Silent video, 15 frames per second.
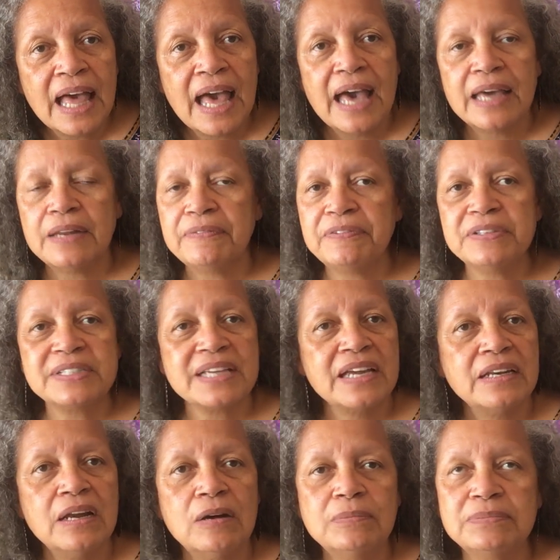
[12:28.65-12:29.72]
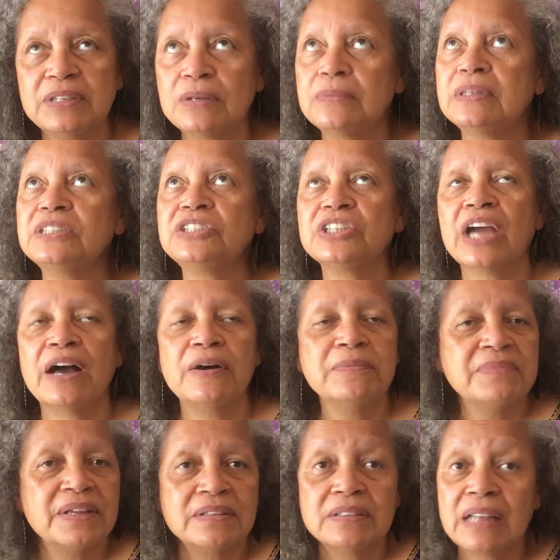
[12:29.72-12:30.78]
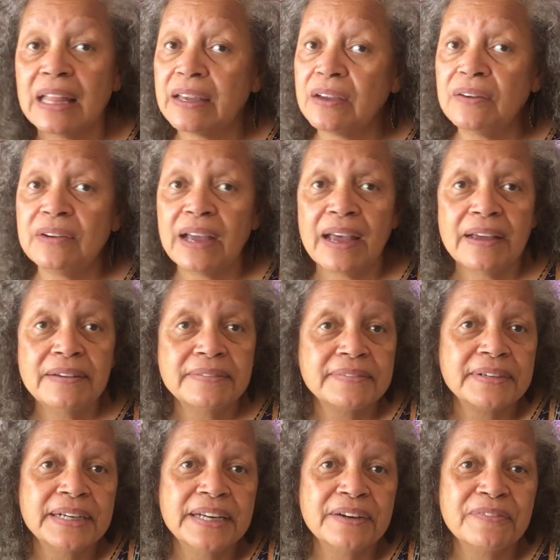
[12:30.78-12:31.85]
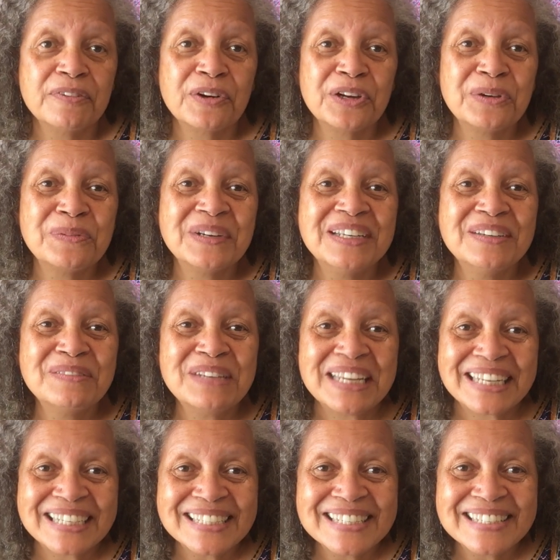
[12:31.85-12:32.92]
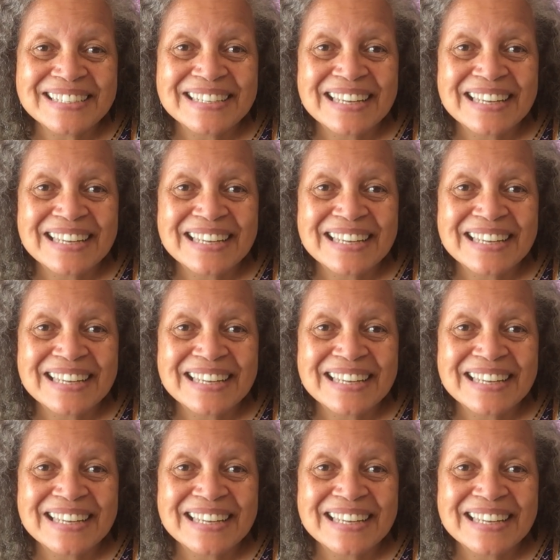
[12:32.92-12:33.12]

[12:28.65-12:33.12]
And if you say, nope, don't want your help, they'll be like, okay, we're here for you when you need us.